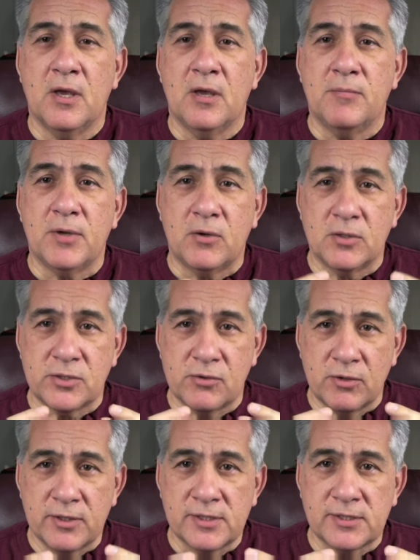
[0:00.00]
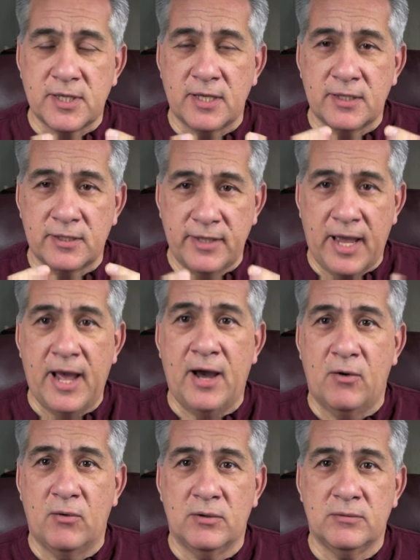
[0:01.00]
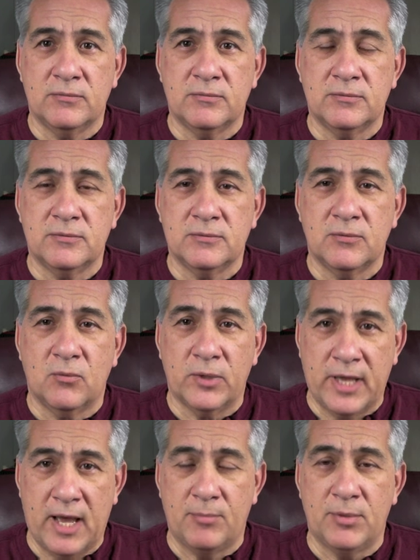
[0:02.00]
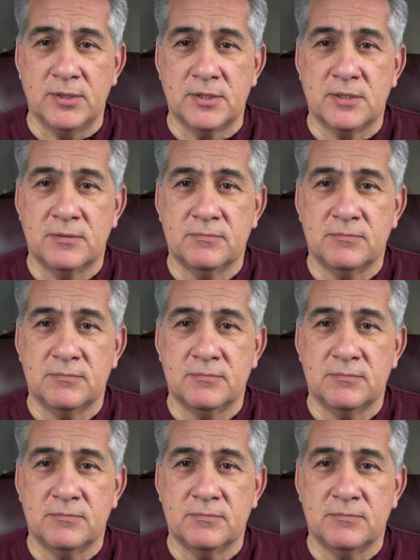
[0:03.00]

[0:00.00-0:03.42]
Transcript: Because you're understanding now what happened.